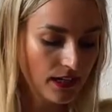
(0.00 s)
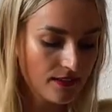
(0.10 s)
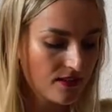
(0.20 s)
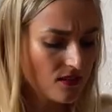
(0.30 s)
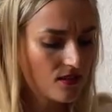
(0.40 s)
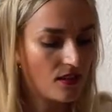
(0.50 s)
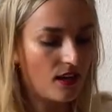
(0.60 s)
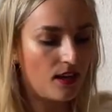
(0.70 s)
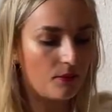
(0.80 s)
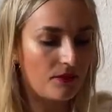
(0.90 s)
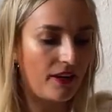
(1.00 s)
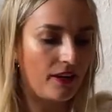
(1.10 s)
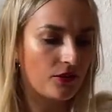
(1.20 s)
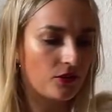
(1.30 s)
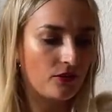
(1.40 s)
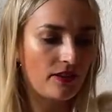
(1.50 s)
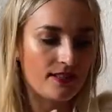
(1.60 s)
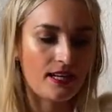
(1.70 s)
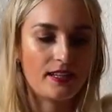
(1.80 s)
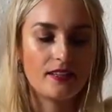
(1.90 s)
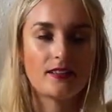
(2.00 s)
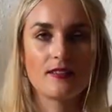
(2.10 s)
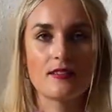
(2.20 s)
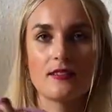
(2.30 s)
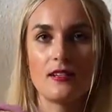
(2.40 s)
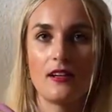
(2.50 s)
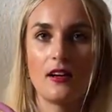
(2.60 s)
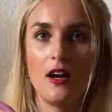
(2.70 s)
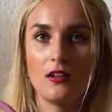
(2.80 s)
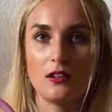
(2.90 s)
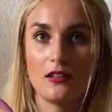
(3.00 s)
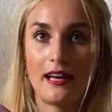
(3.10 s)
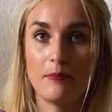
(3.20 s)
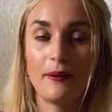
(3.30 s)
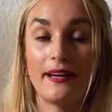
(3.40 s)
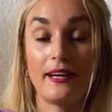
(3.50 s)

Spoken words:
This is, this is in a color light pink,